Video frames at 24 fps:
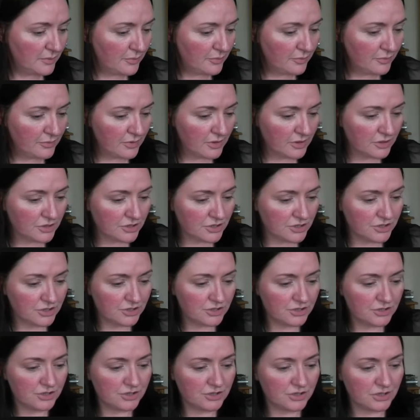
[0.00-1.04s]

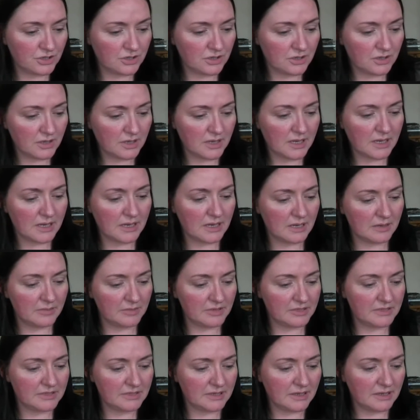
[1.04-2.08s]
brush. Let
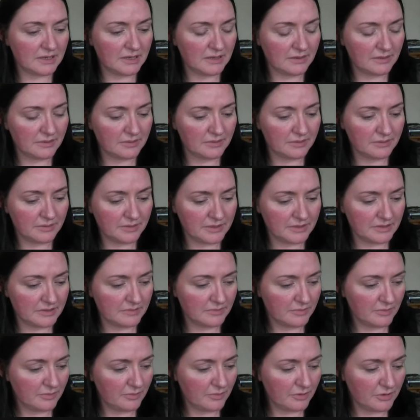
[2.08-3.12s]
me see now, where's
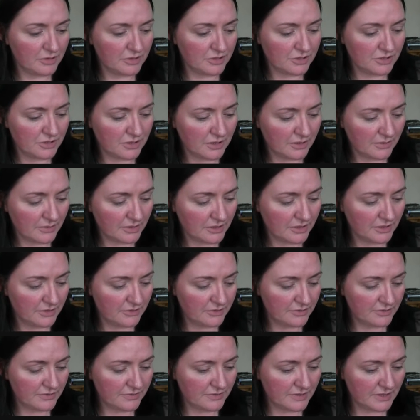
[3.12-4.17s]
the brush that I want to
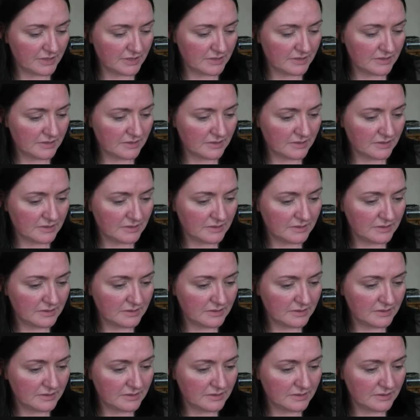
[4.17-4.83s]
use for this?